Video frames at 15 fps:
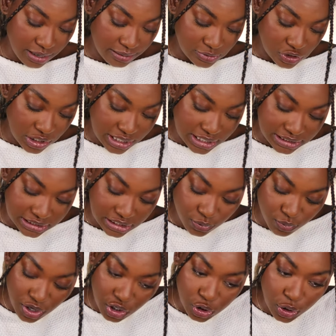I'm trying to see
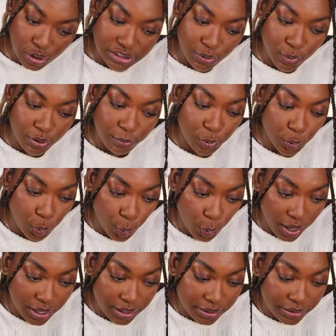what gloss I want to put
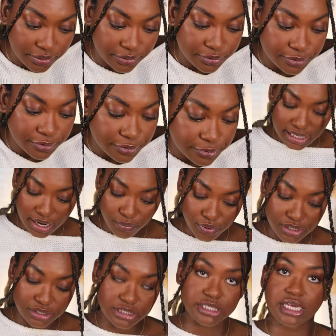on. Said I
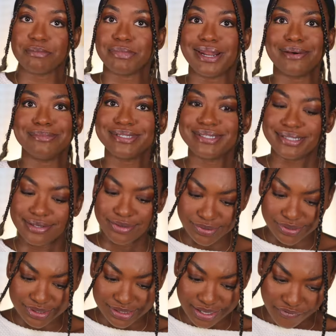was sick, but I'm still
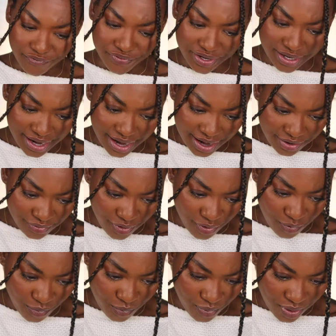stuffy and I don't
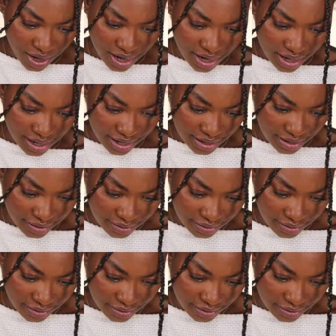know why.